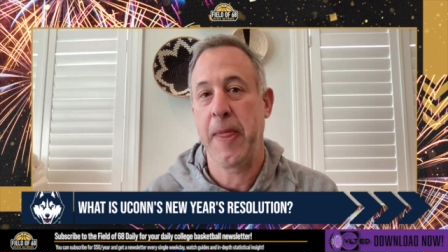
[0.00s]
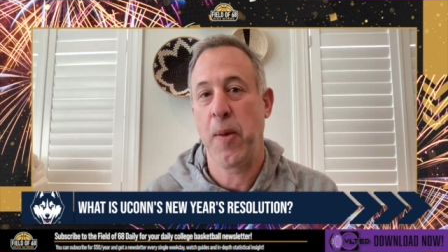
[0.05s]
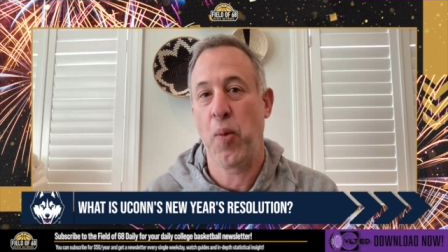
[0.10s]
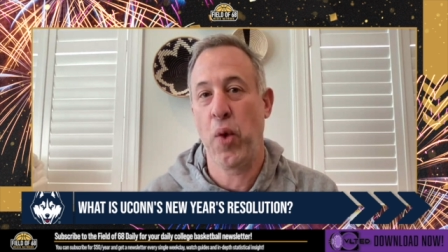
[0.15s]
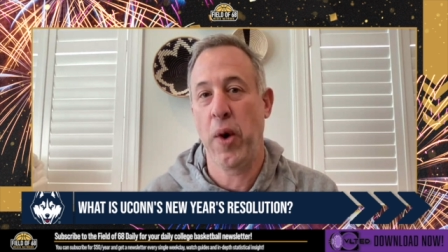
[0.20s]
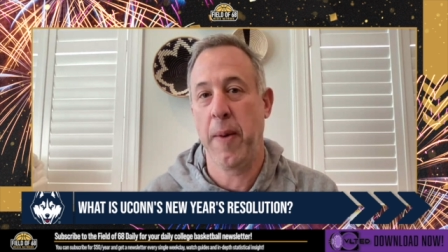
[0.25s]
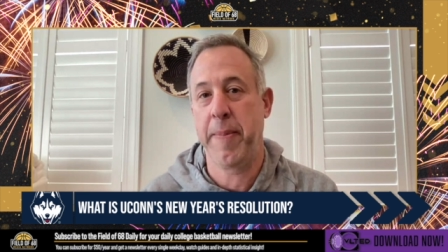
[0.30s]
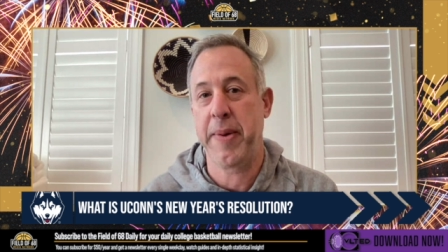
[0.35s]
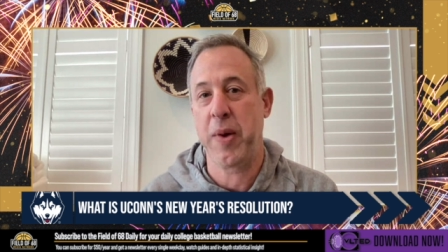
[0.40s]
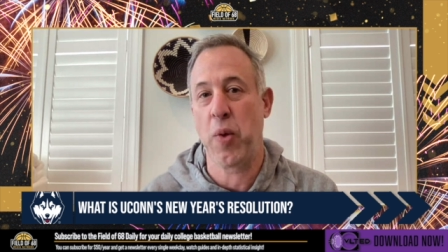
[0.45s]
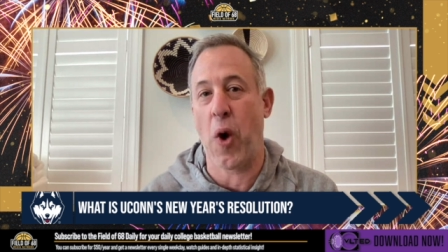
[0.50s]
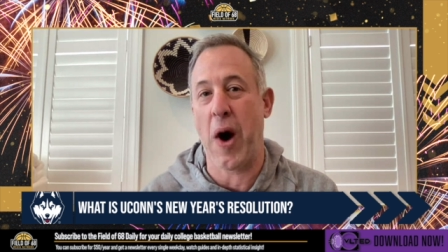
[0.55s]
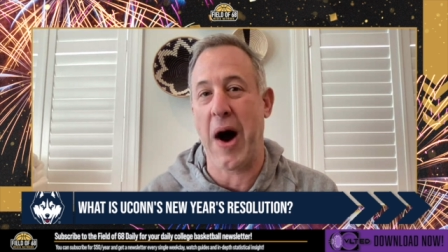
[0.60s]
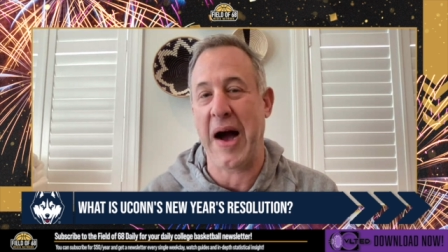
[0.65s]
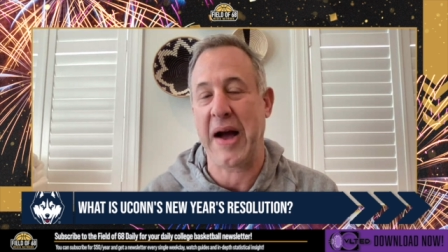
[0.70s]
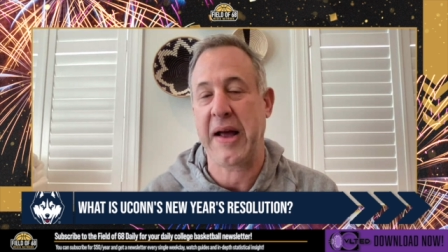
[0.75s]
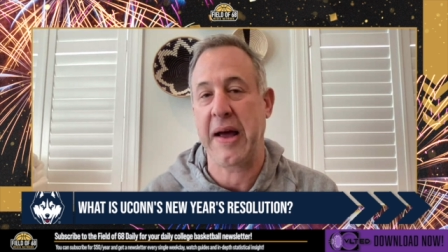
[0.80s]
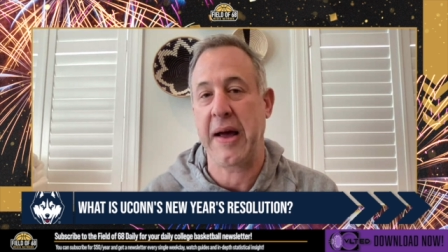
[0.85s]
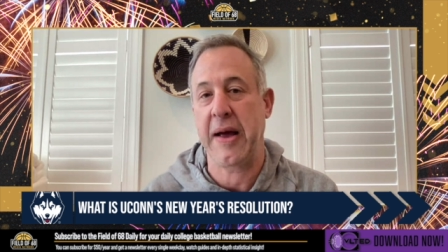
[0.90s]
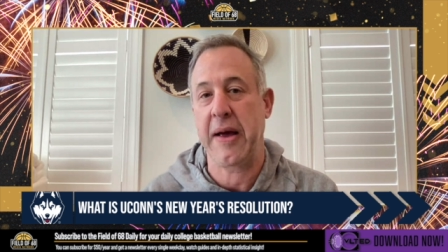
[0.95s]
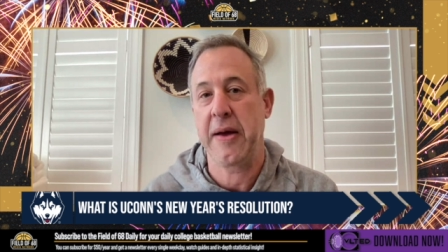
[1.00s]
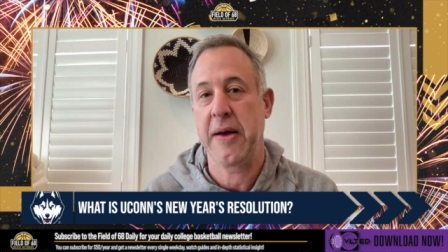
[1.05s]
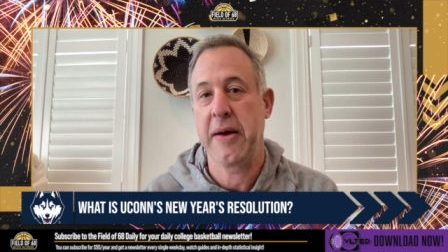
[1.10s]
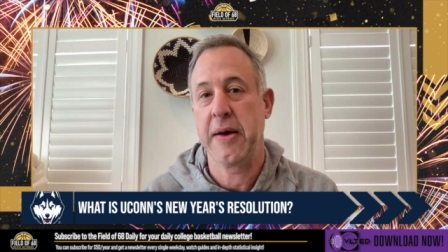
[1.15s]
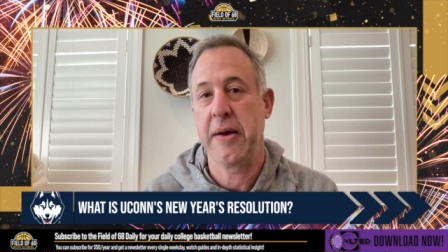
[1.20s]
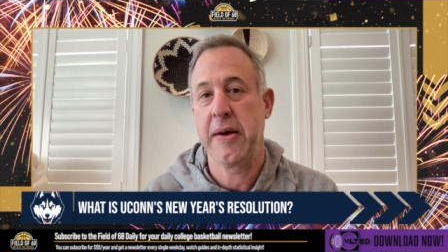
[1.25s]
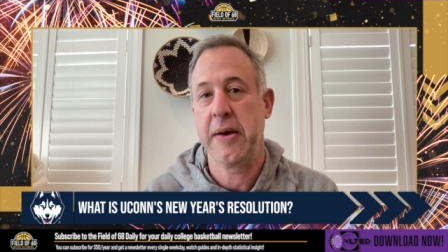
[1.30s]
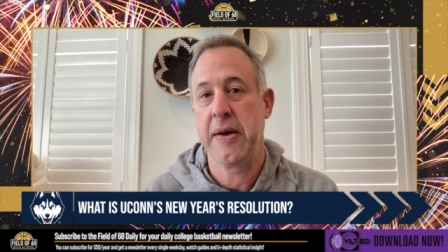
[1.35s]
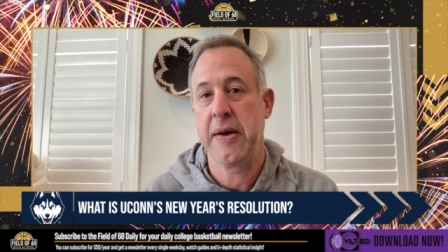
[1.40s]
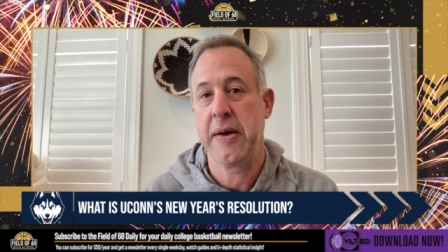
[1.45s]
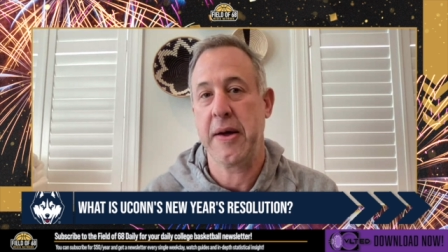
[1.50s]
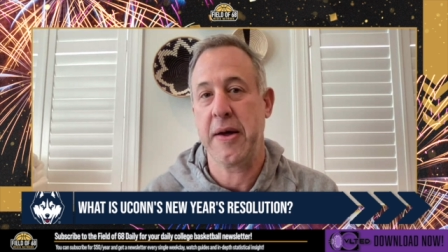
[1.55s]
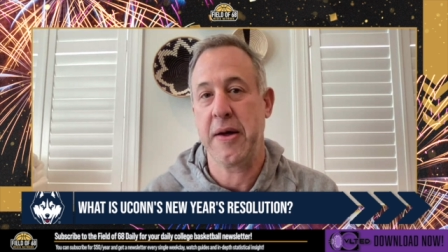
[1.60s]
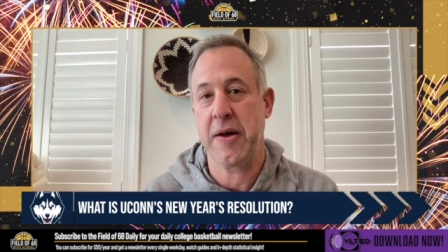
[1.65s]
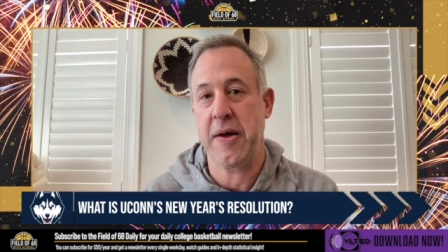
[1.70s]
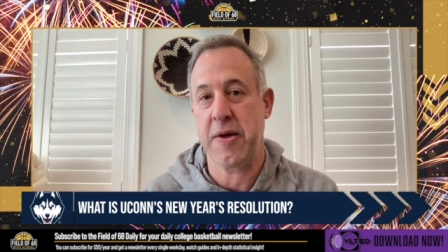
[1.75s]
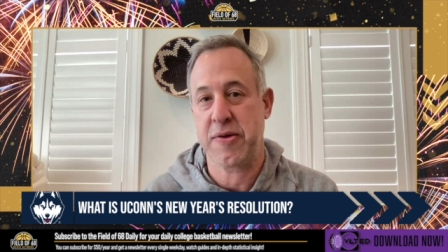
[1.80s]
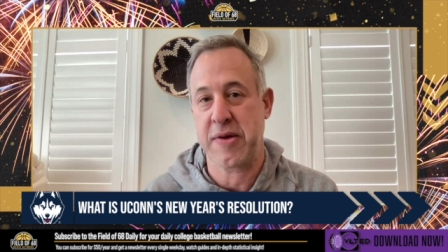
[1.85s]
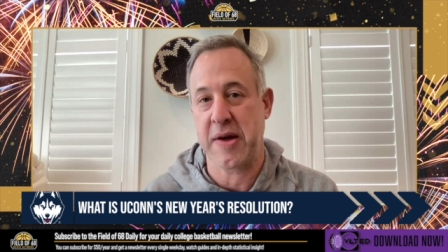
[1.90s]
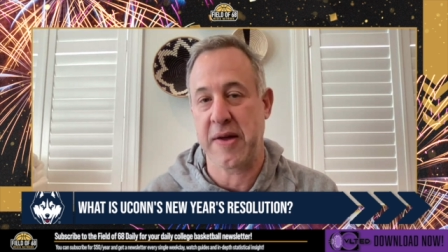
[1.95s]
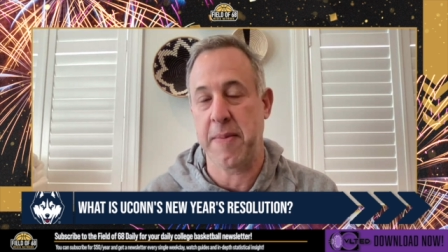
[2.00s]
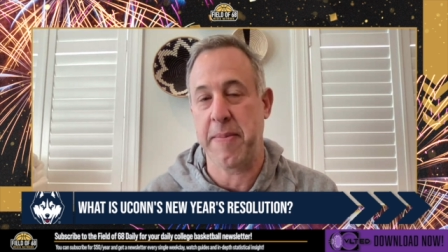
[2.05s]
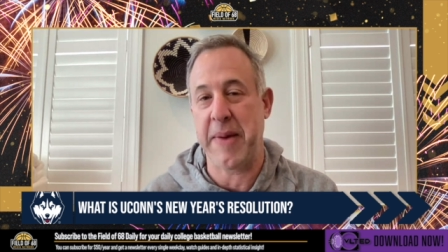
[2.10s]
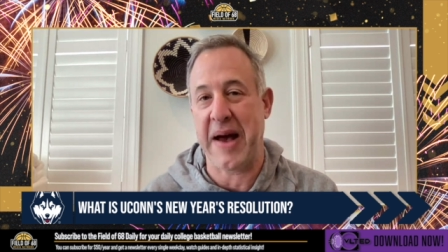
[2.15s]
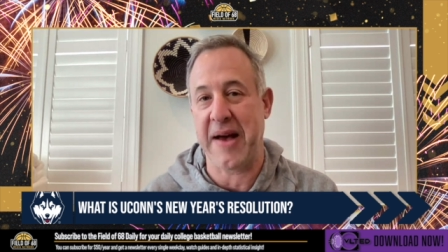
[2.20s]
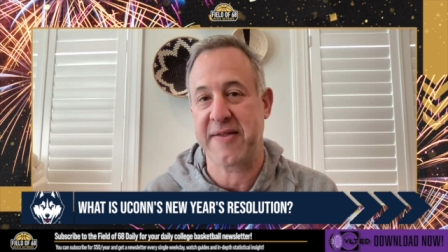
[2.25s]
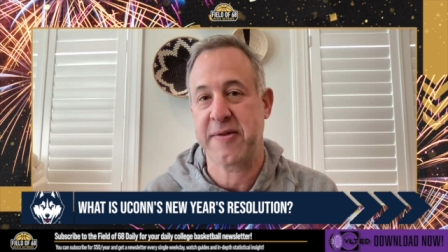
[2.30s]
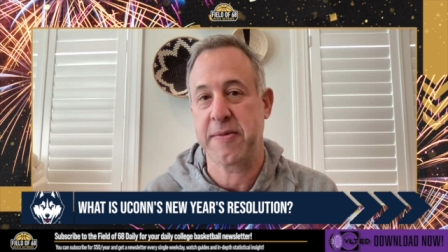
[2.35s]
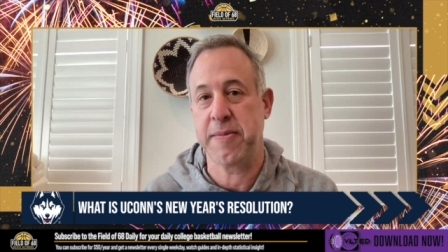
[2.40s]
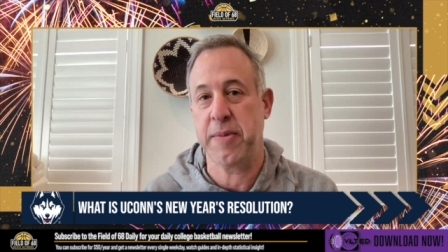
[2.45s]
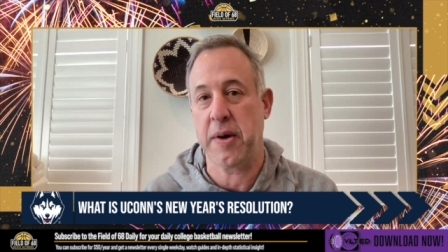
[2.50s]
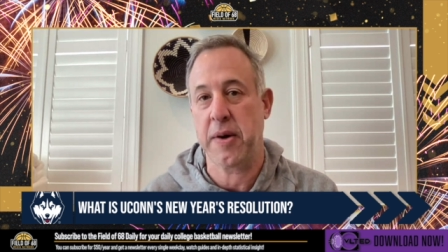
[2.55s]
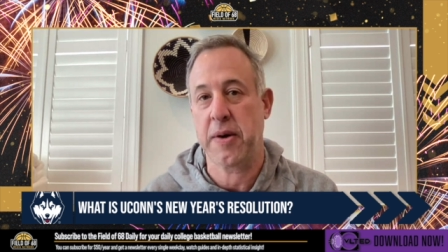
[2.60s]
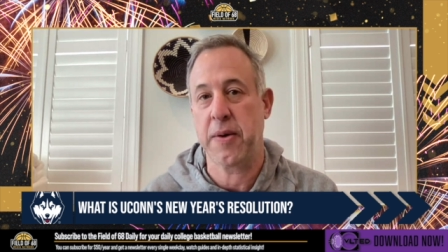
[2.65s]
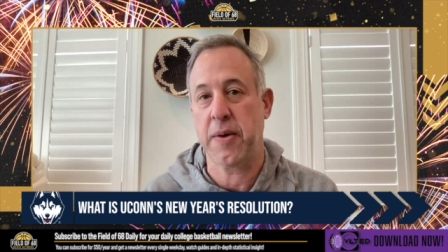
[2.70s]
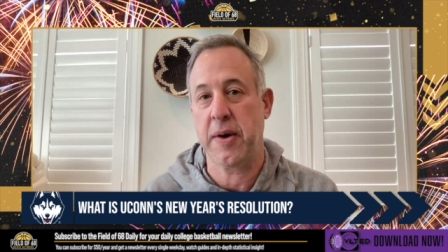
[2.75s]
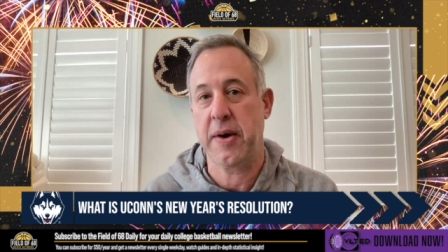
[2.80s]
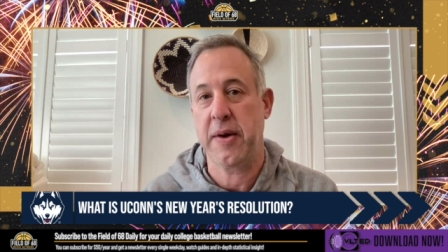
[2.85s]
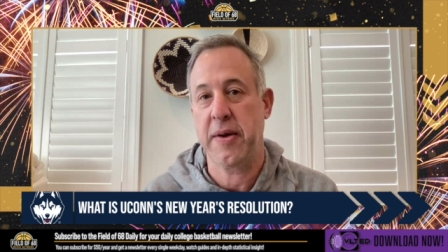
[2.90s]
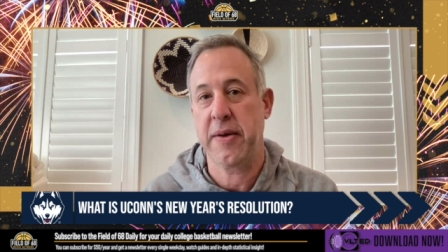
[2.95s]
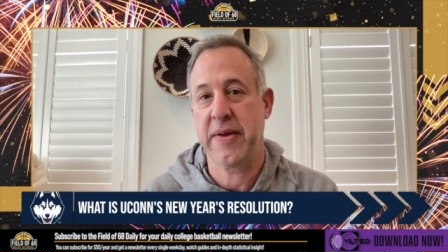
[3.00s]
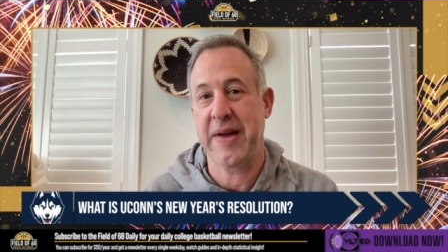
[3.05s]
will be walking is on the basketball court.